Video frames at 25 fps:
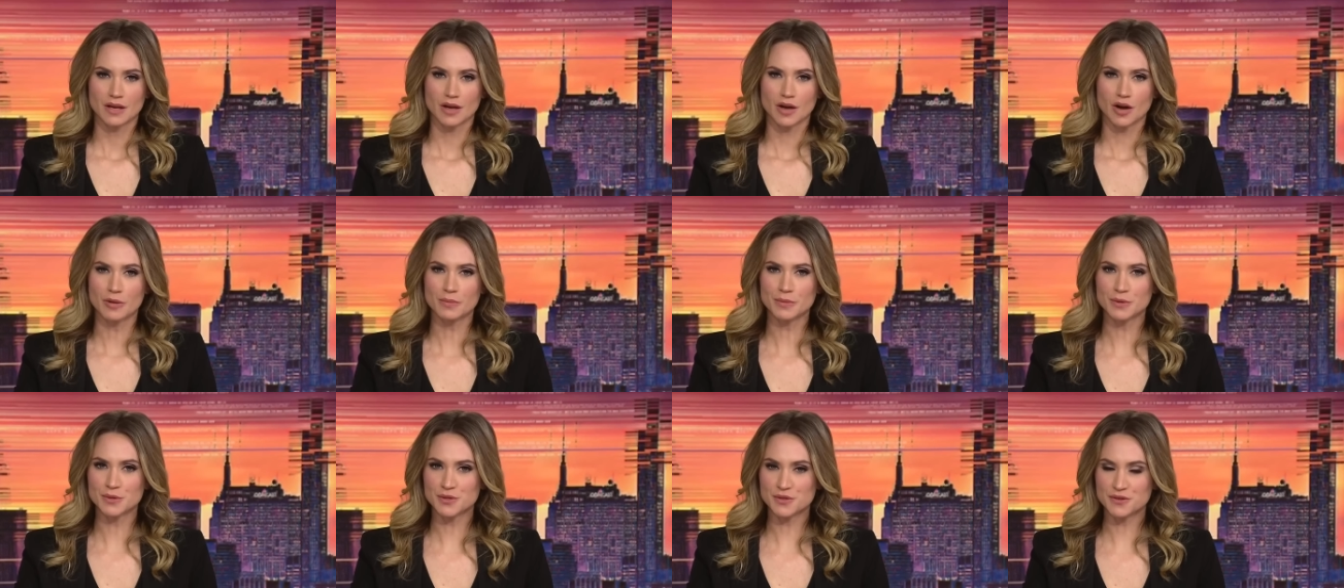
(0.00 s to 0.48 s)

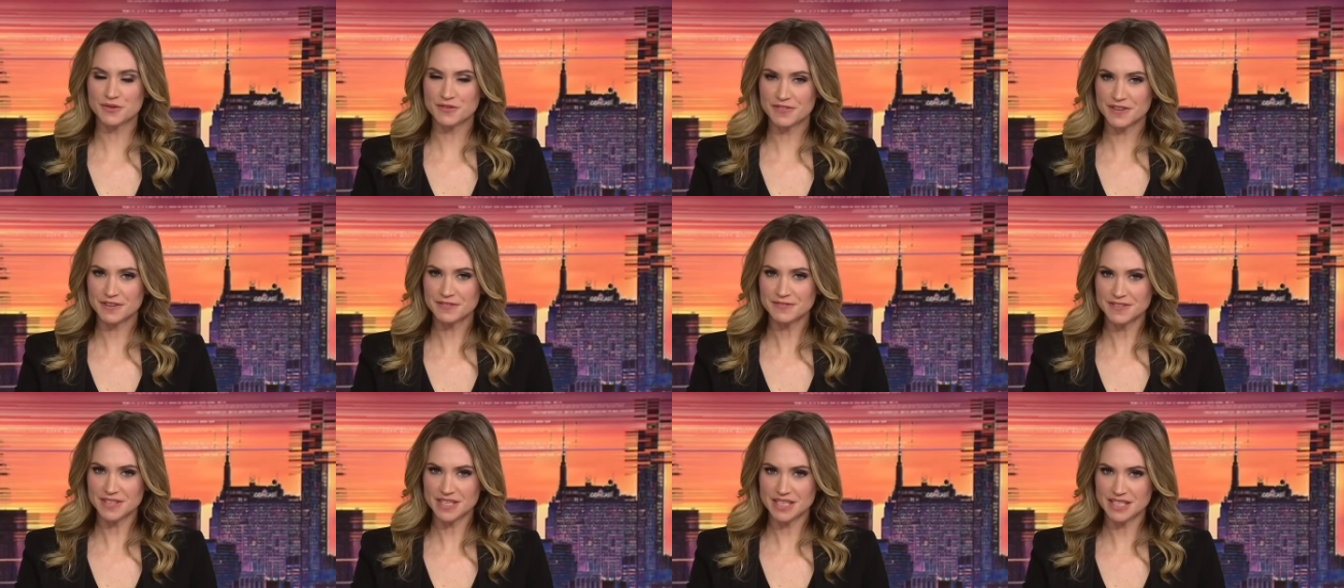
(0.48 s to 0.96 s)
Almost
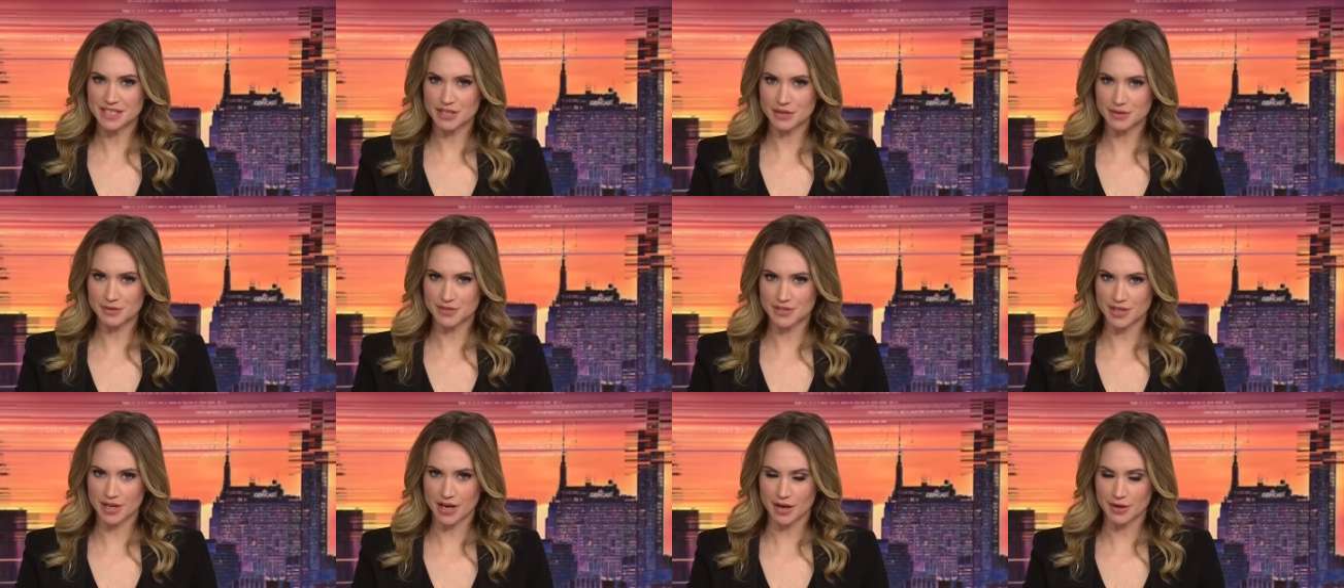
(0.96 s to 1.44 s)
50
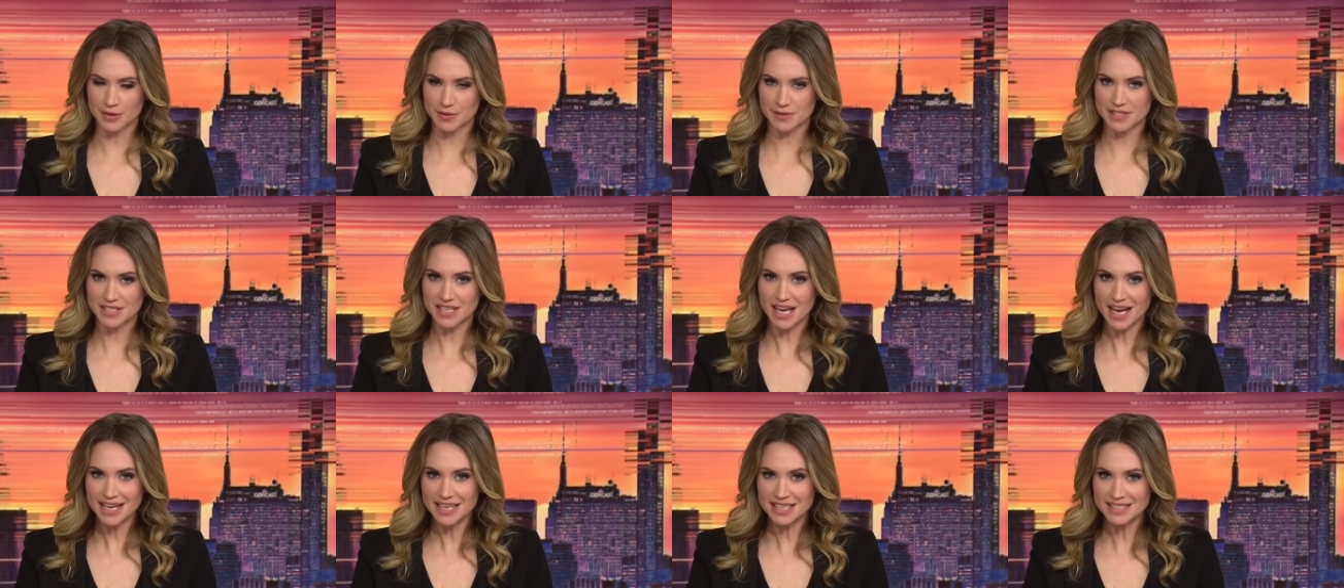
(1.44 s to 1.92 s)
years ago,
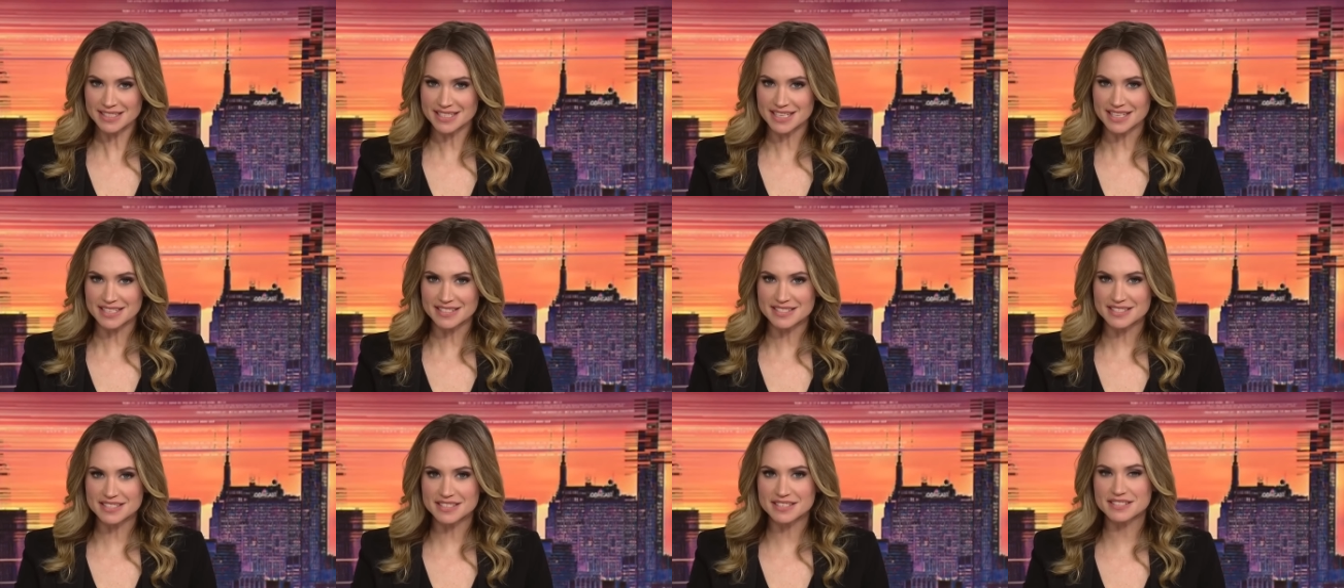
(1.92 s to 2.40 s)

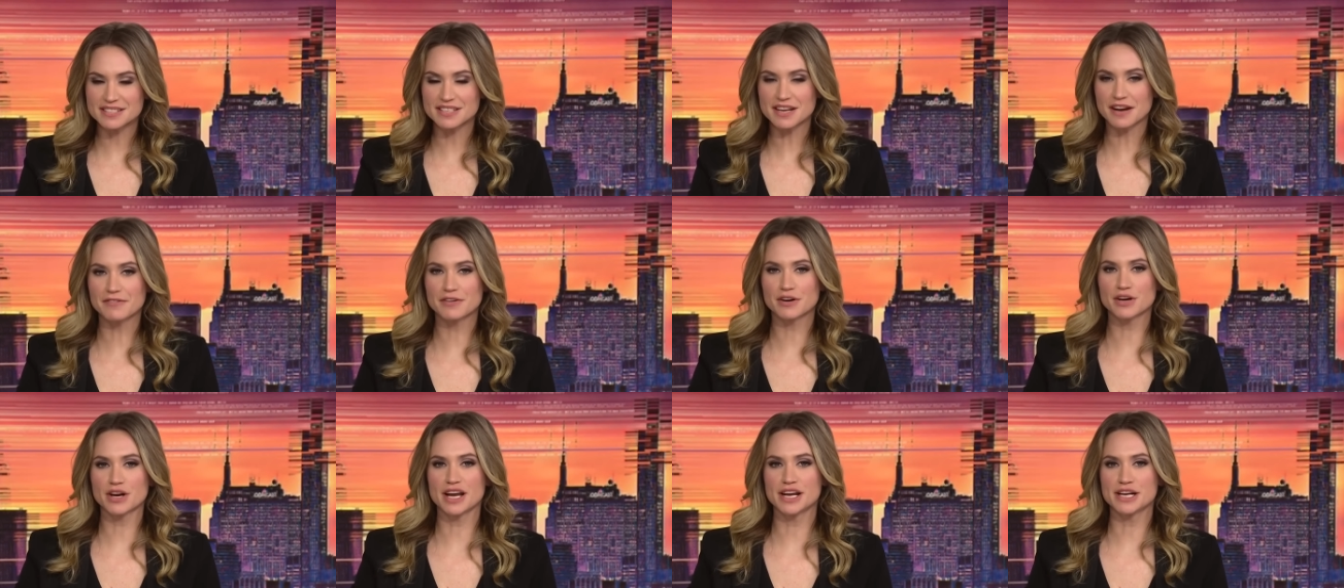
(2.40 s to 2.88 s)
scientists
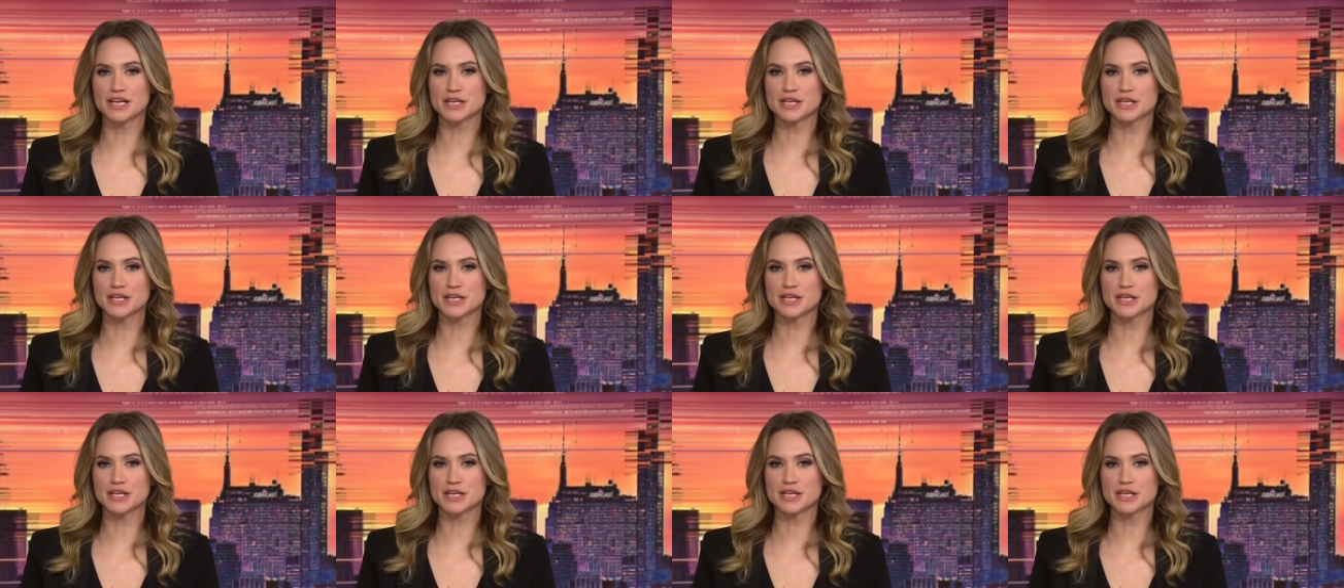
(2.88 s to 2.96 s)
discovered